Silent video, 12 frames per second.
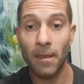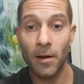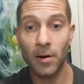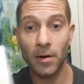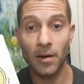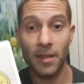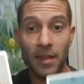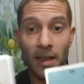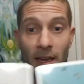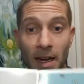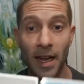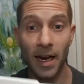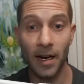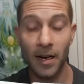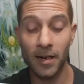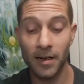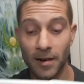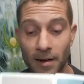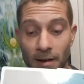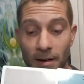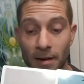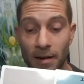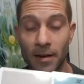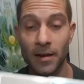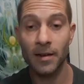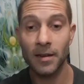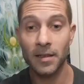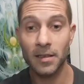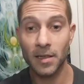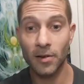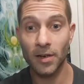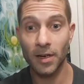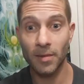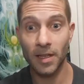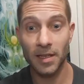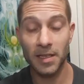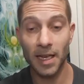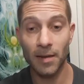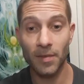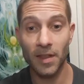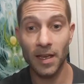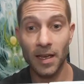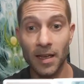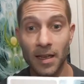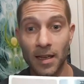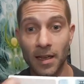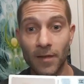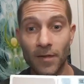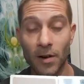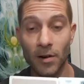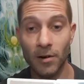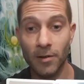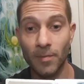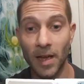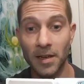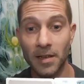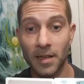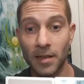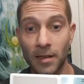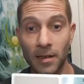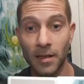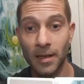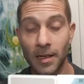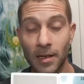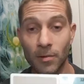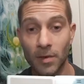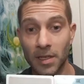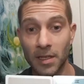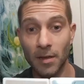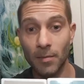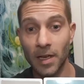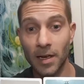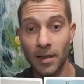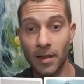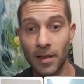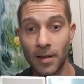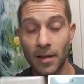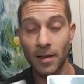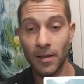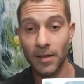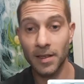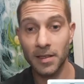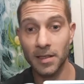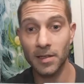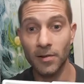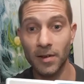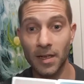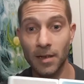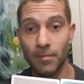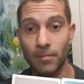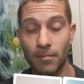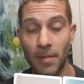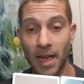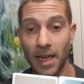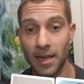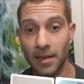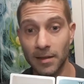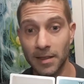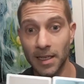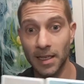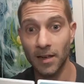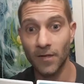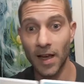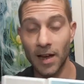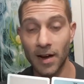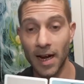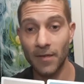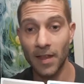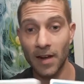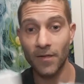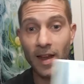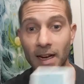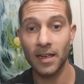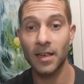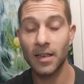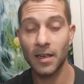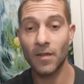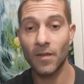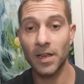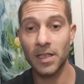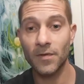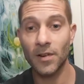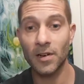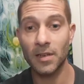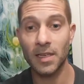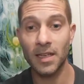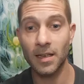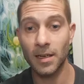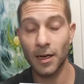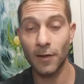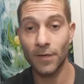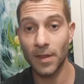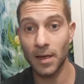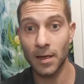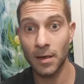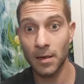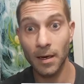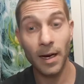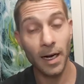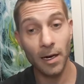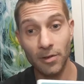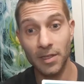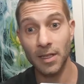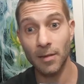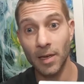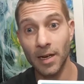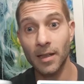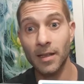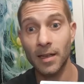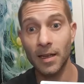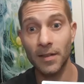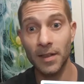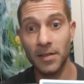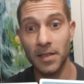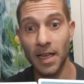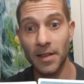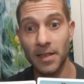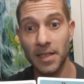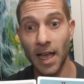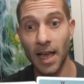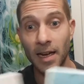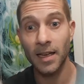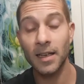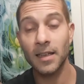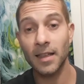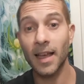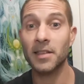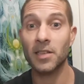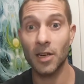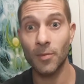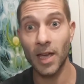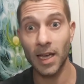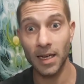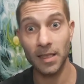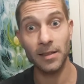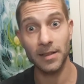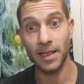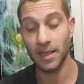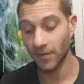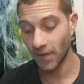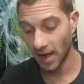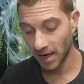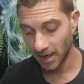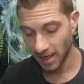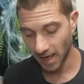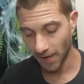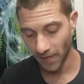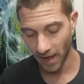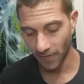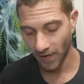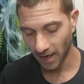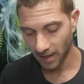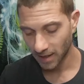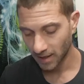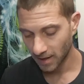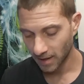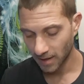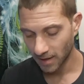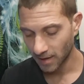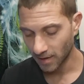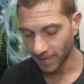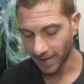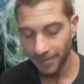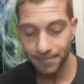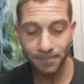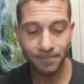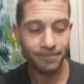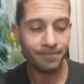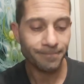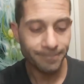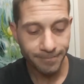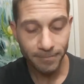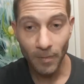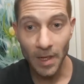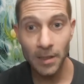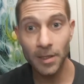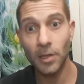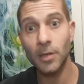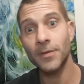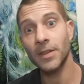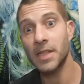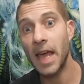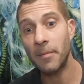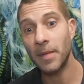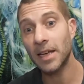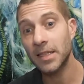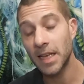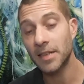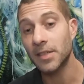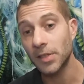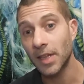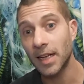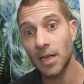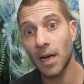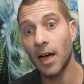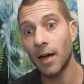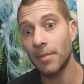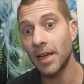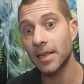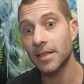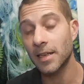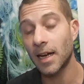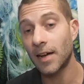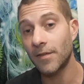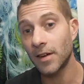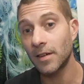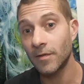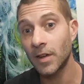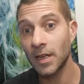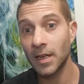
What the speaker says: Earth and air is going to be the same thing. If the earth pentacle was in the middle, this is going to make it ill-dignified or have that effect. Vice versa, if the air was in the middle and this is on the side, that's going to make it ill-dignified and have that effect. Okay. So hopefully that makes sense to you. That's all based off of